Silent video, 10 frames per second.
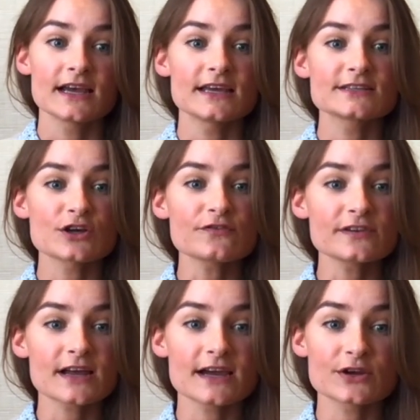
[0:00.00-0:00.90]
It is often
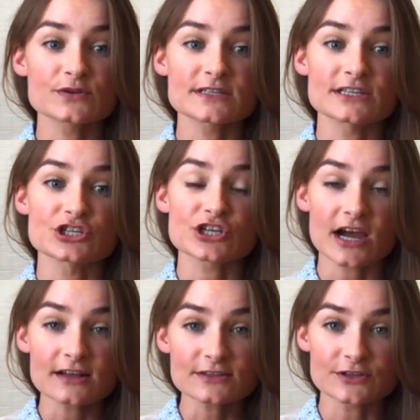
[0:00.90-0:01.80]
diagnosed in
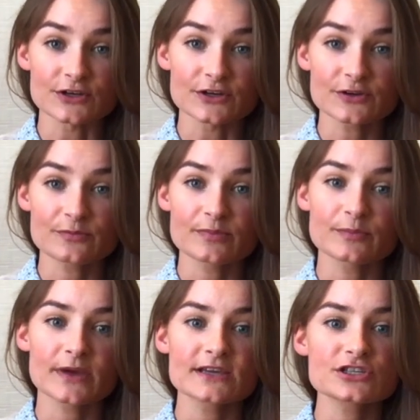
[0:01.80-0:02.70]
childhood, but
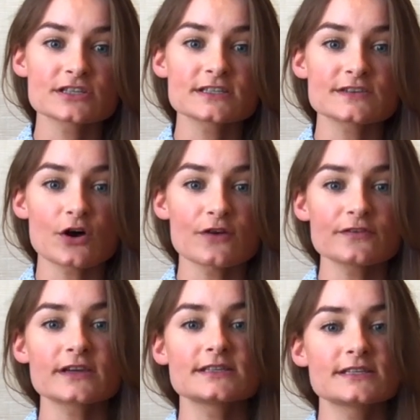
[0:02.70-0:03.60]
patients often
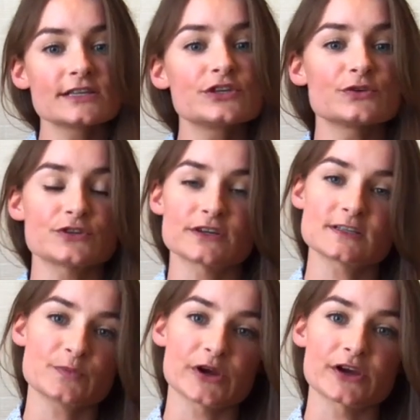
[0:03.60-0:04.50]
continue to
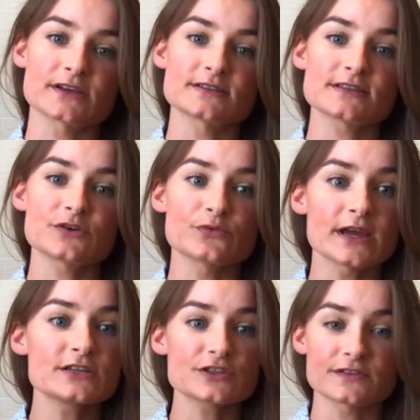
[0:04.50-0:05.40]
experience a
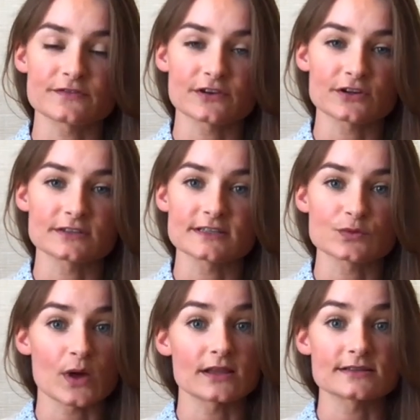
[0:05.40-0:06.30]
range of difficulties
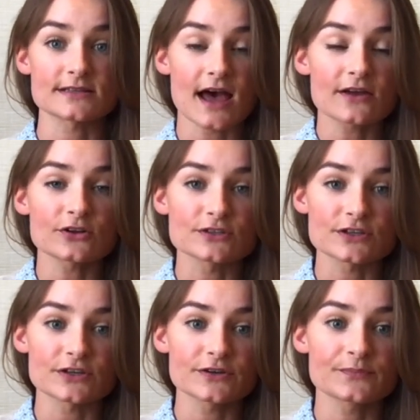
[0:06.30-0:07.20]
well into
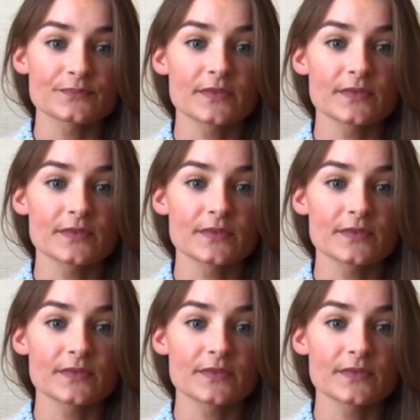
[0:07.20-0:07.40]
adulthood,